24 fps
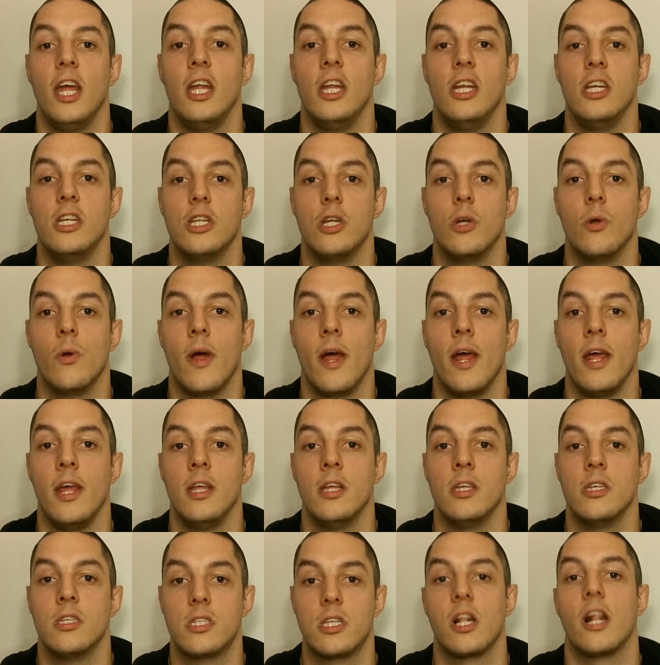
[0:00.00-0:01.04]
into
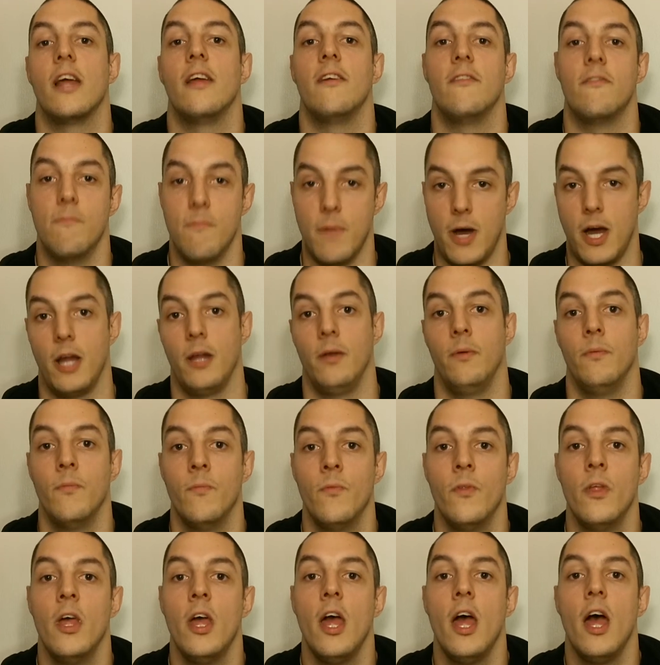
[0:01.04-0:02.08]
a slave mine
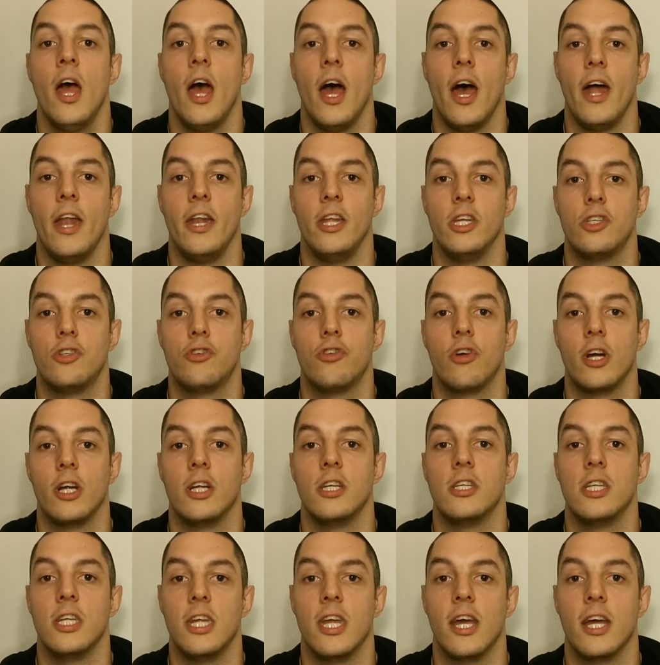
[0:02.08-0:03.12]
and is
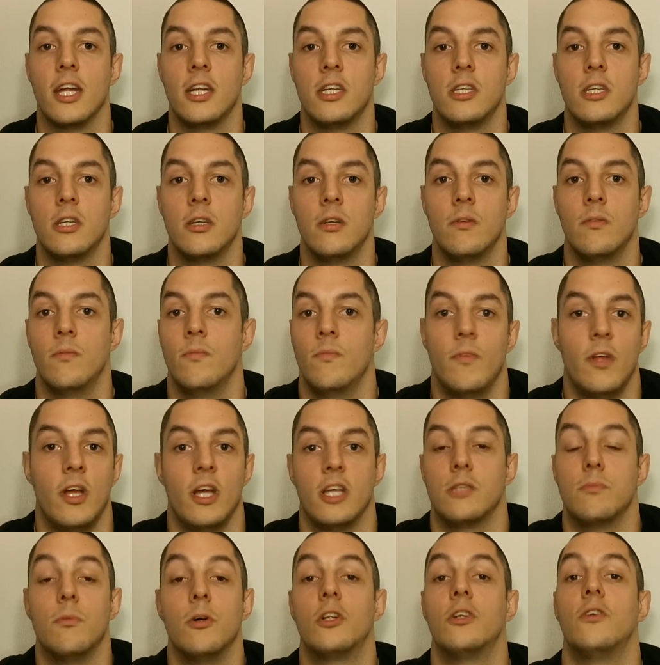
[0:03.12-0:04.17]
trying to get
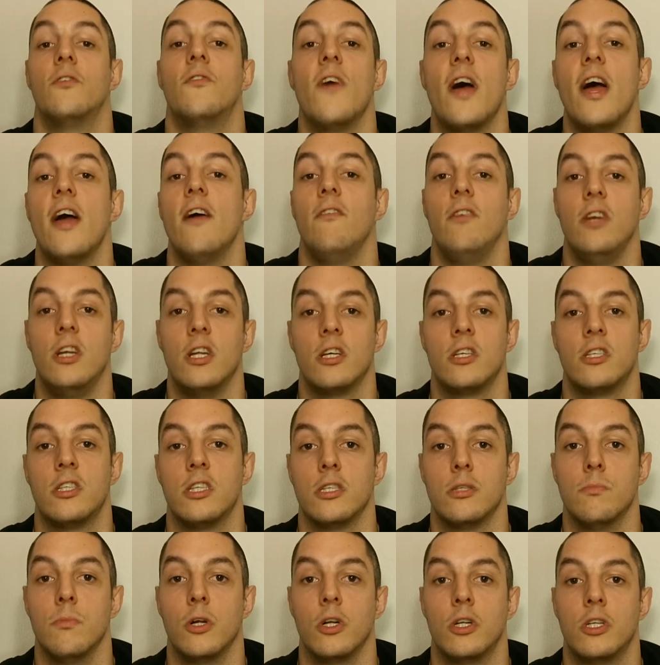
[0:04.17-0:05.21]
as much fairy dust,
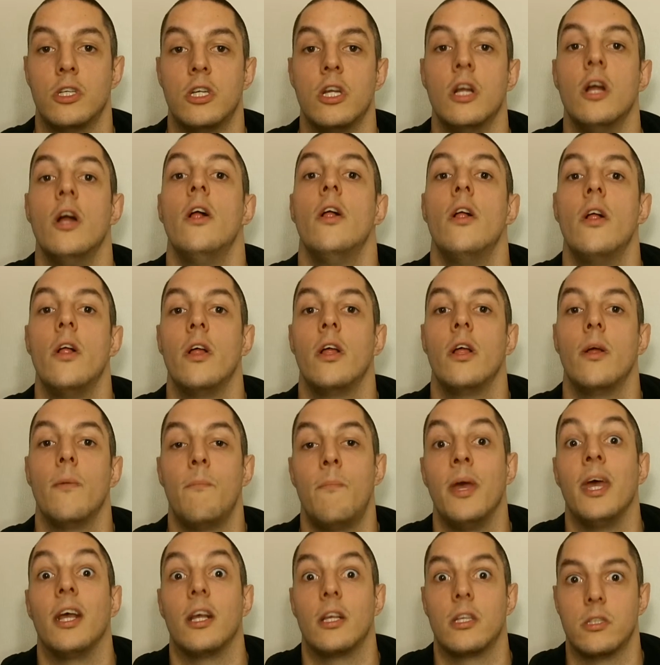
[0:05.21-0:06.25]
as much
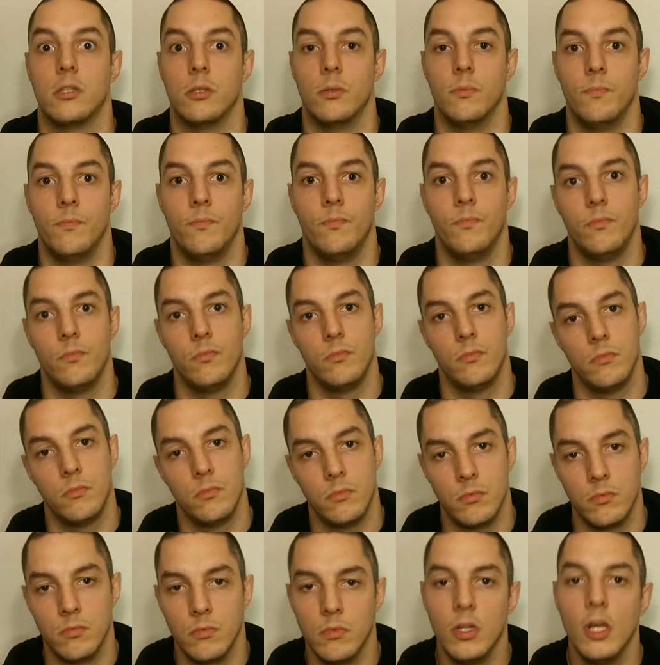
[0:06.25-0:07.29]
pixum
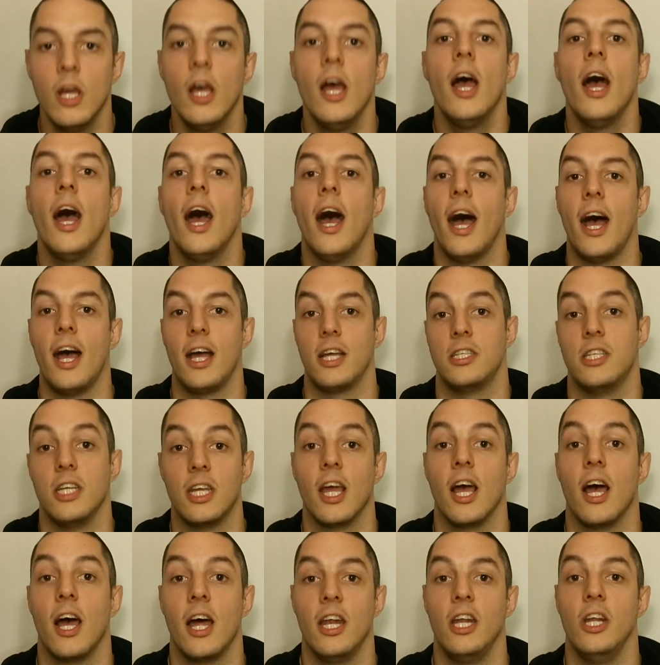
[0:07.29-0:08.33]
as he
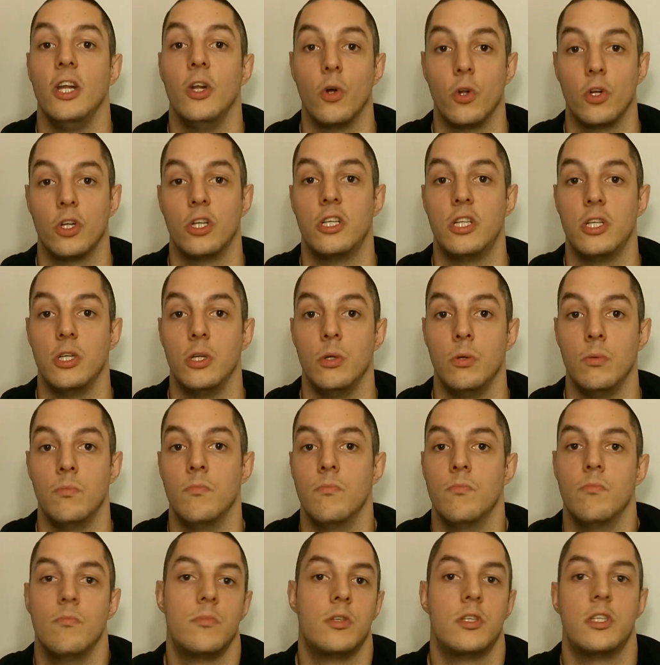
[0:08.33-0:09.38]
can in order to
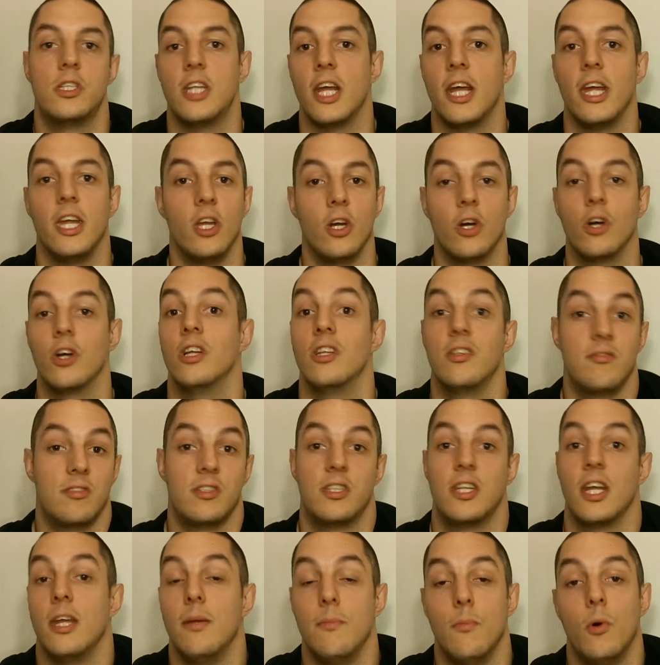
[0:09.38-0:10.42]
stay young and
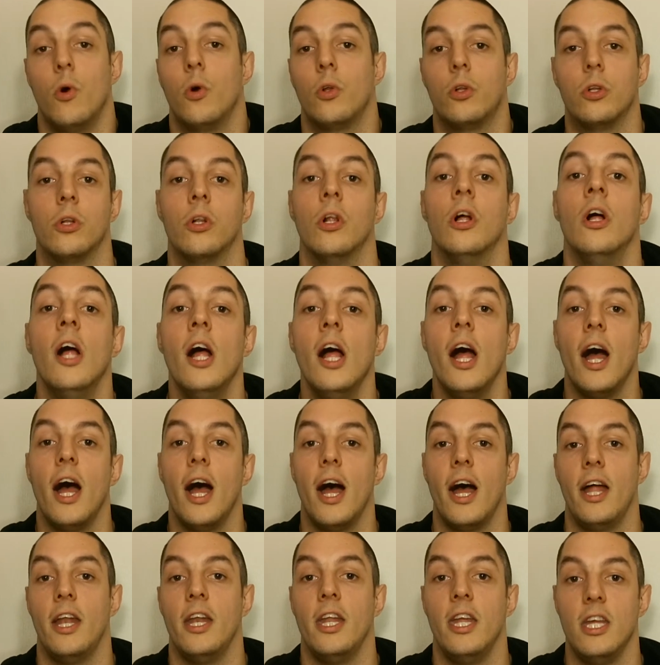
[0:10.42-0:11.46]
stay immortal.
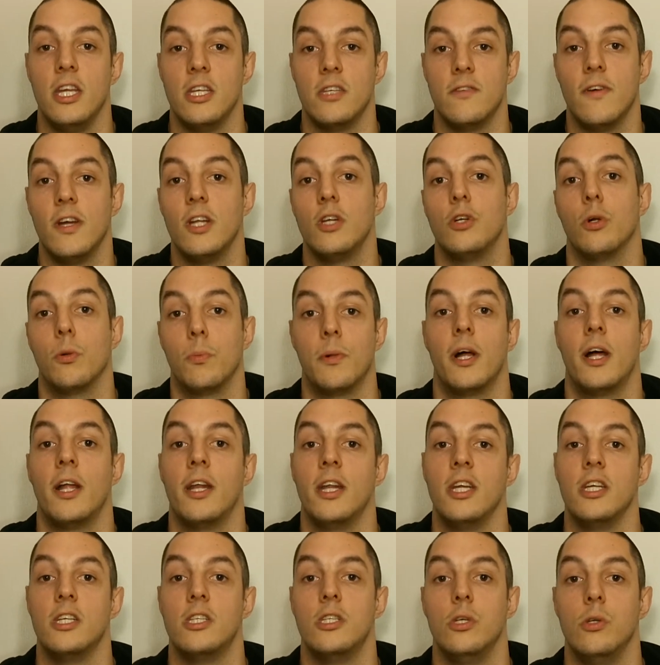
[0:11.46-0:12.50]
And his eventual
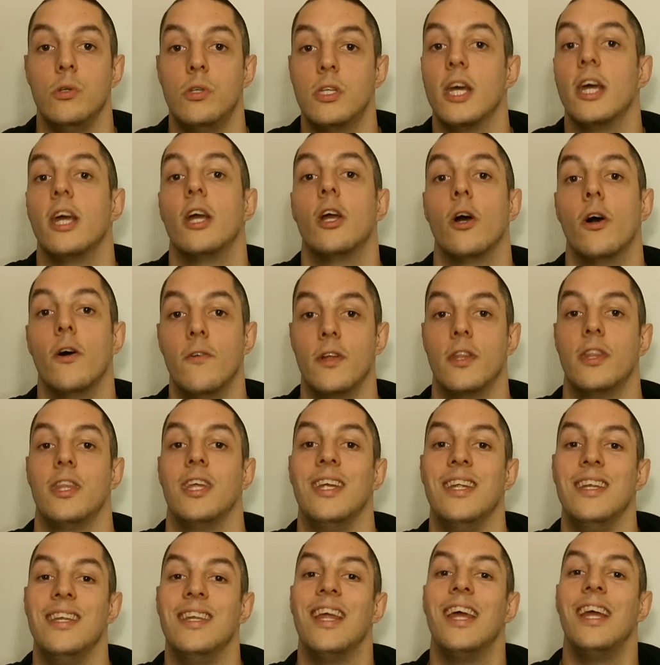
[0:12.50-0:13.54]
plan is to take over
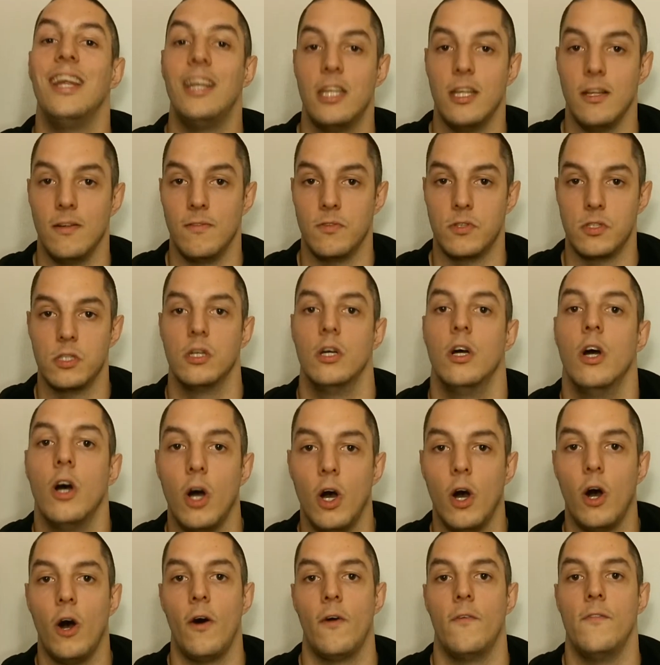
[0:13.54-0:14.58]
the natives
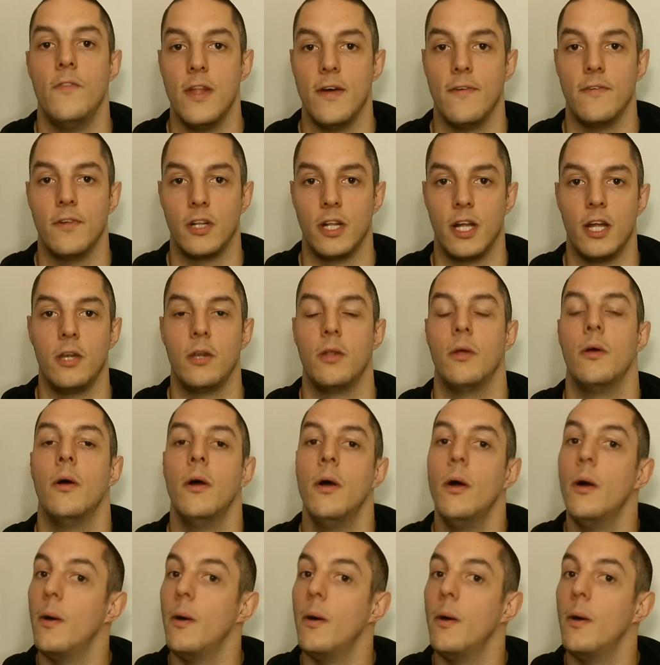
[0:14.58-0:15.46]
of Neverland